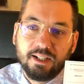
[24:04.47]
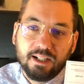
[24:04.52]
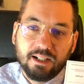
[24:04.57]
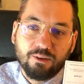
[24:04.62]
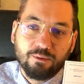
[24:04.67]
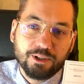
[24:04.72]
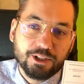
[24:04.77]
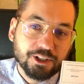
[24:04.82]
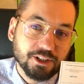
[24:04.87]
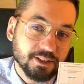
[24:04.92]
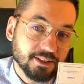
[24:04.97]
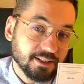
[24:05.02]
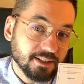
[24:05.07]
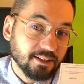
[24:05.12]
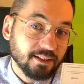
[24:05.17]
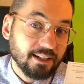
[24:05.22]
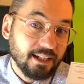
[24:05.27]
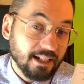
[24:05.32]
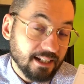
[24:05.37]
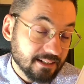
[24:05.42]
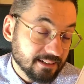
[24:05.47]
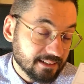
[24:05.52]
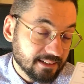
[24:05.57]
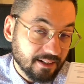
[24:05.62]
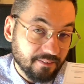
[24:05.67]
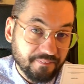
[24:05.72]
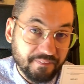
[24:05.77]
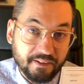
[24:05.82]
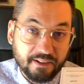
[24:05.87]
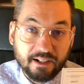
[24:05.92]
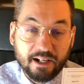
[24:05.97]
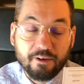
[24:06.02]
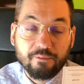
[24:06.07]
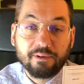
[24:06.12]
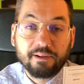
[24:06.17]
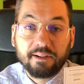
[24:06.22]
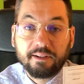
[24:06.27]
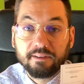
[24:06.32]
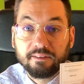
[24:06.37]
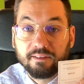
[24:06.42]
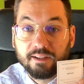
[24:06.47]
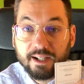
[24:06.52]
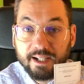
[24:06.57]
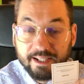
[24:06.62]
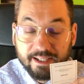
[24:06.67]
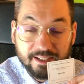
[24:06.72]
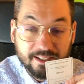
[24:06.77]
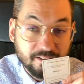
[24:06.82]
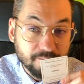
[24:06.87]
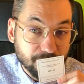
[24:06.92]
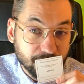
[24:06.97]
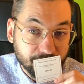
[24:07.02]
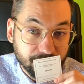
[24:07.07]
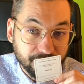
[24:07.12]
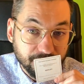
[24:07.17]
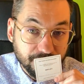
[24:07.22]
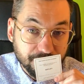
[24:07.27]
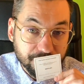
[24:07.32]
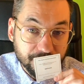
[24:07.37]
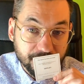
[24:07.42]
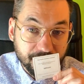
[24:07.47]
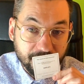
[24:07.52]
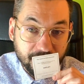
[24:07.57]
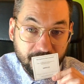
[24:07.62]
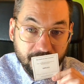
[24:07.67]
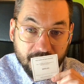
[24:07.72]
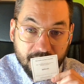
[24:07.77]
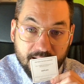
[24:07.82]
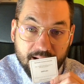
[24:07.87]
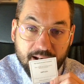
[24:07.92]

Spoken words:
which is again something I really like in perfumery.